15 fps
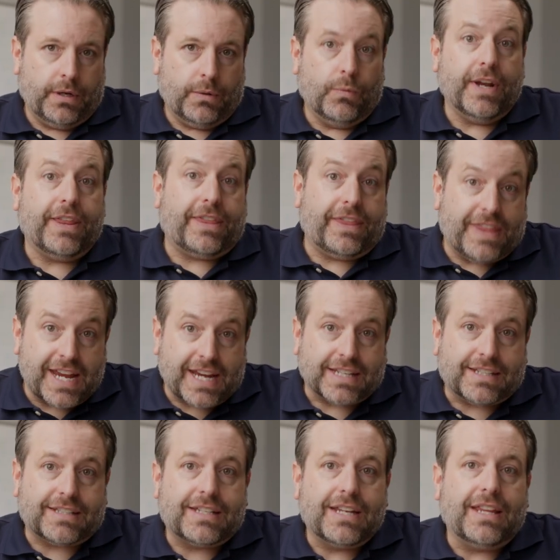With
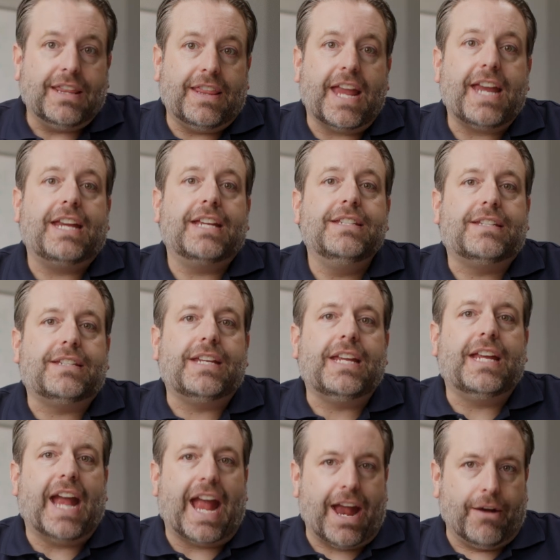this, they can
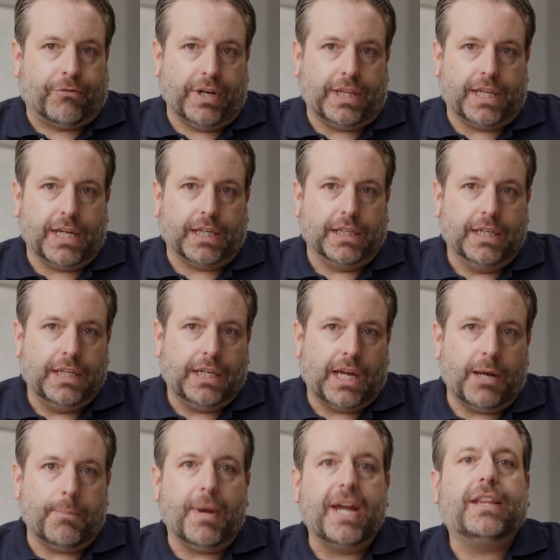see everything
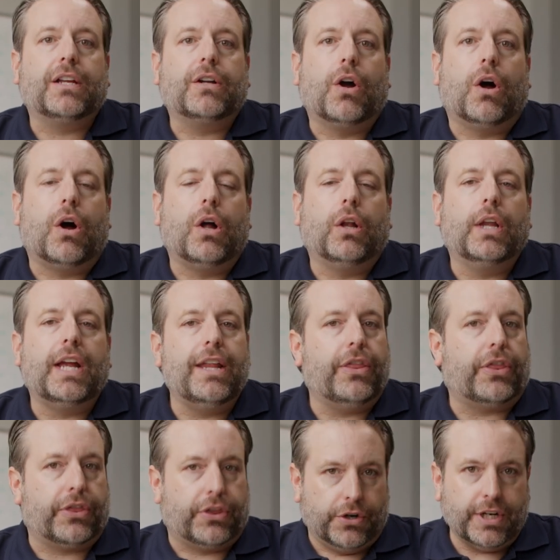and make the call in
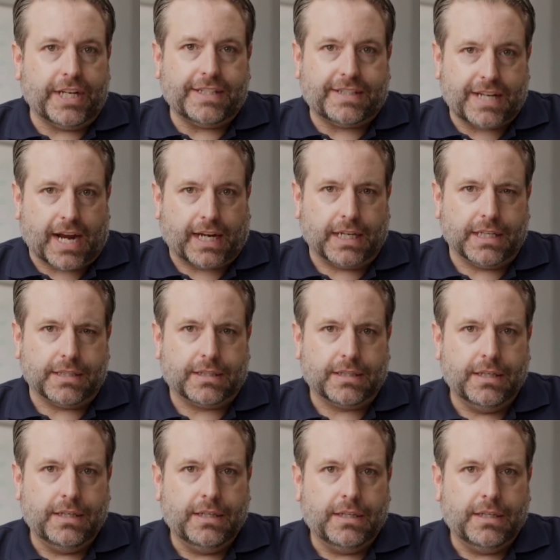30 seconds.